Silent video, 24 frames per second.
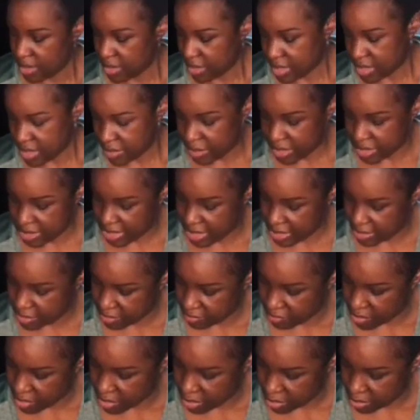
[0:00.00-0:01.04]
Let me take the
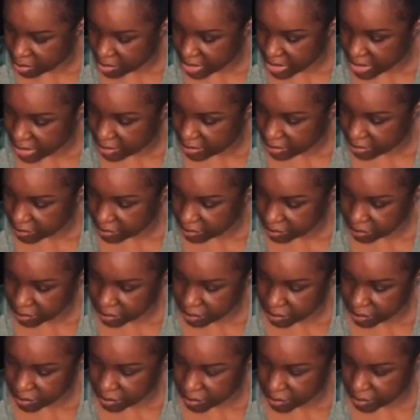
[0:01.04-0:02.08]
volume
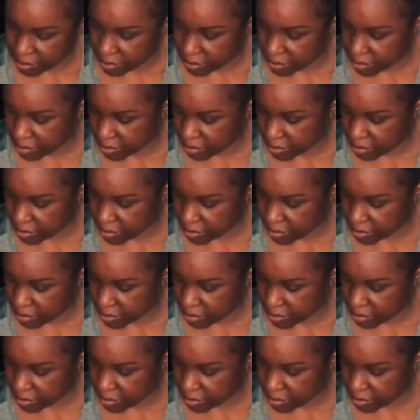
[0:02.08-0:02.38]
down.